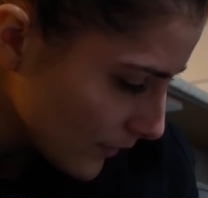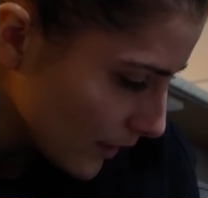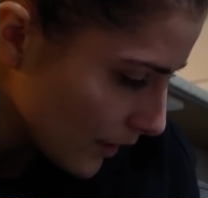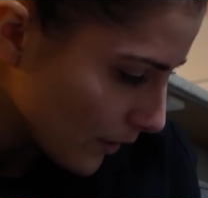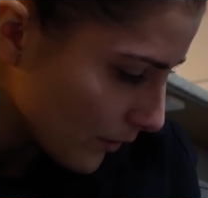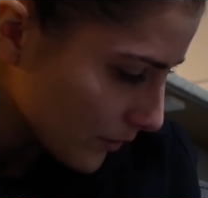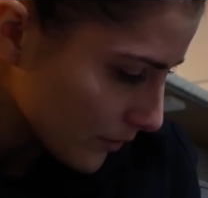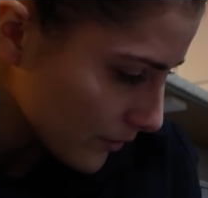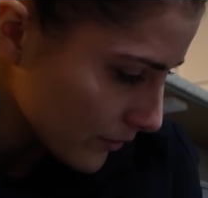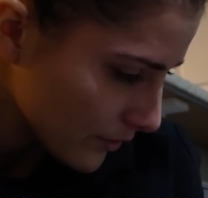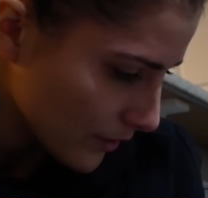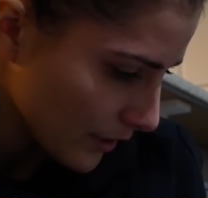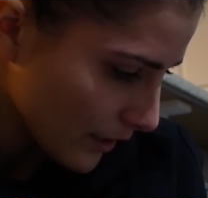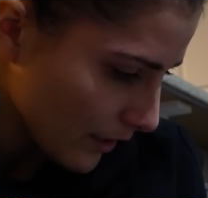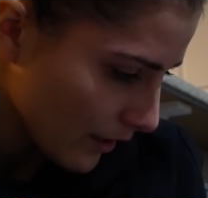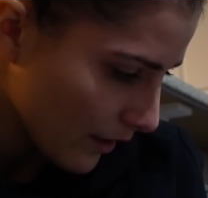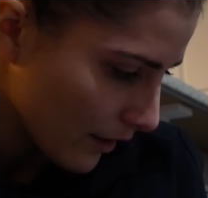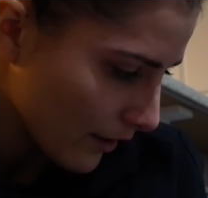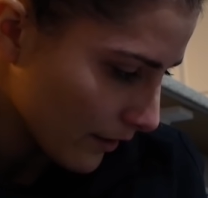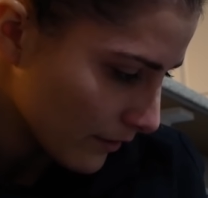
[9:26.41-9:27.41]
you know, it's
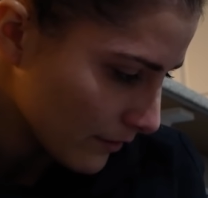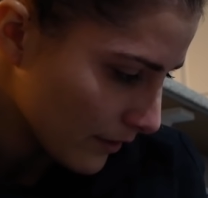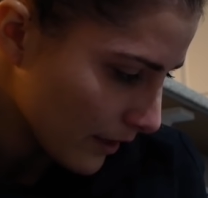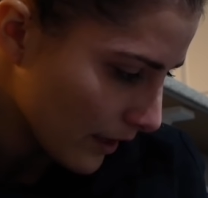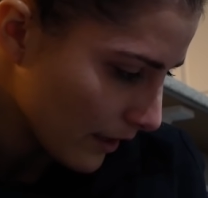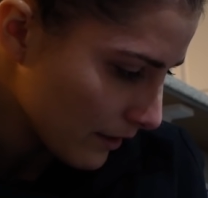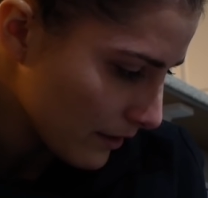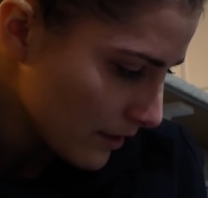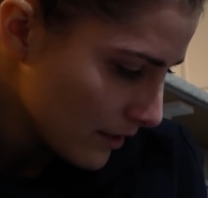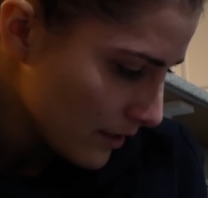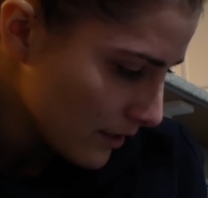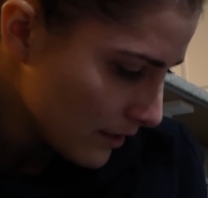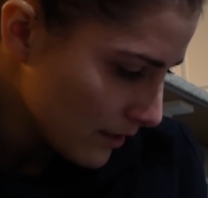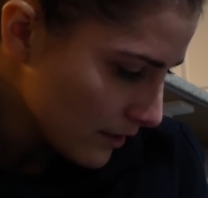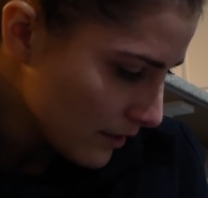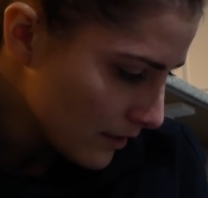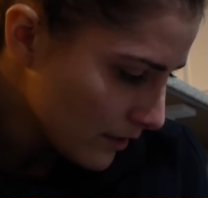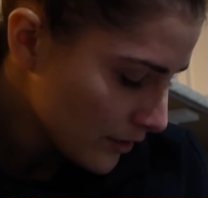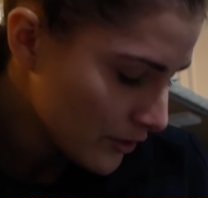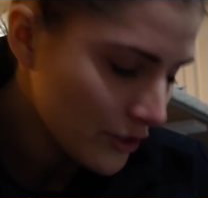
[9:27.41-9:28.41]
really hard that
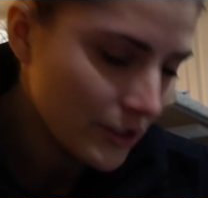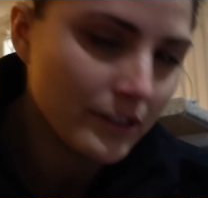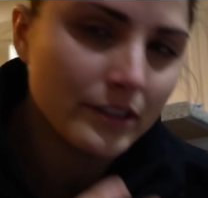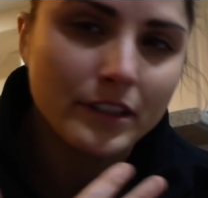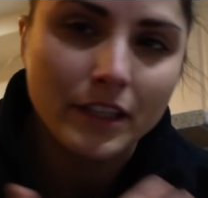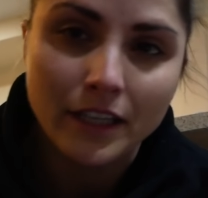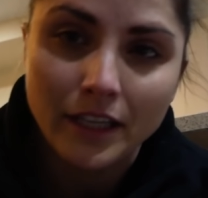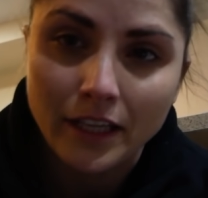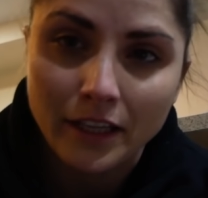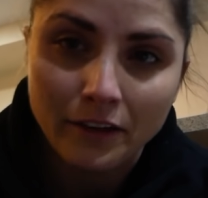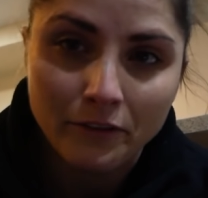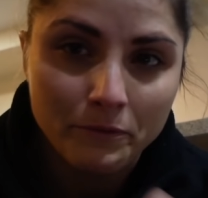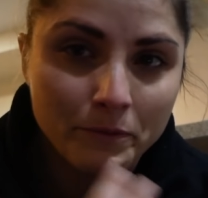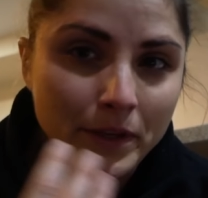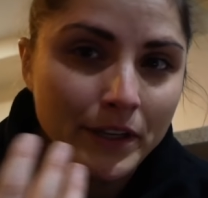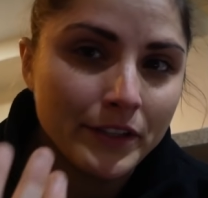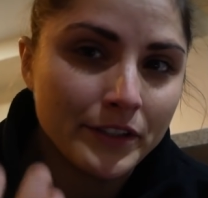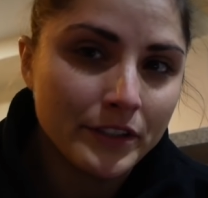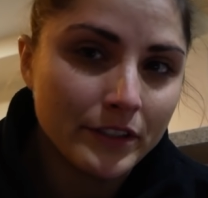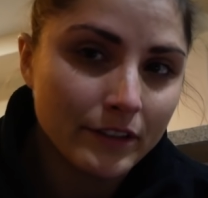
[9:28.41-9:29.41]
she's thinking of
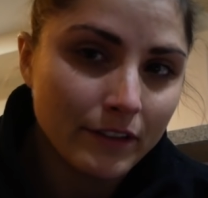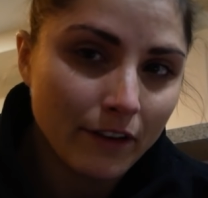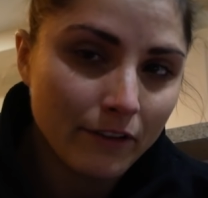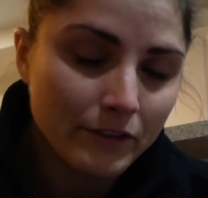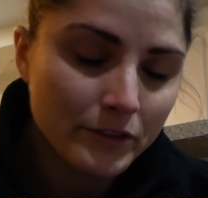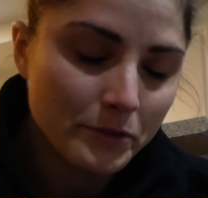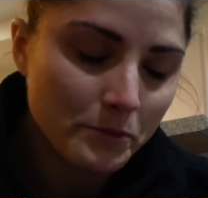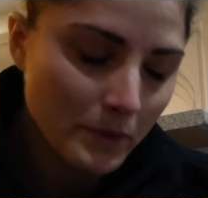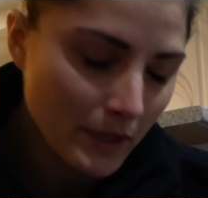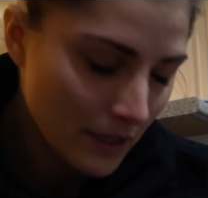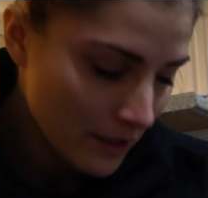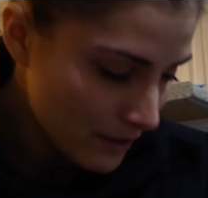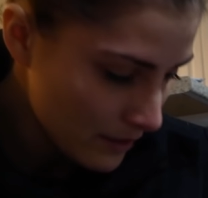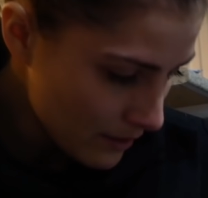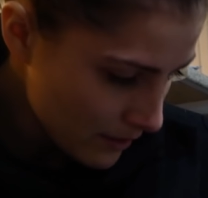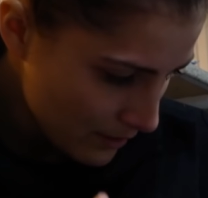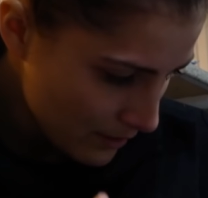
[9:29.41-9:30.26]
me and she loves me.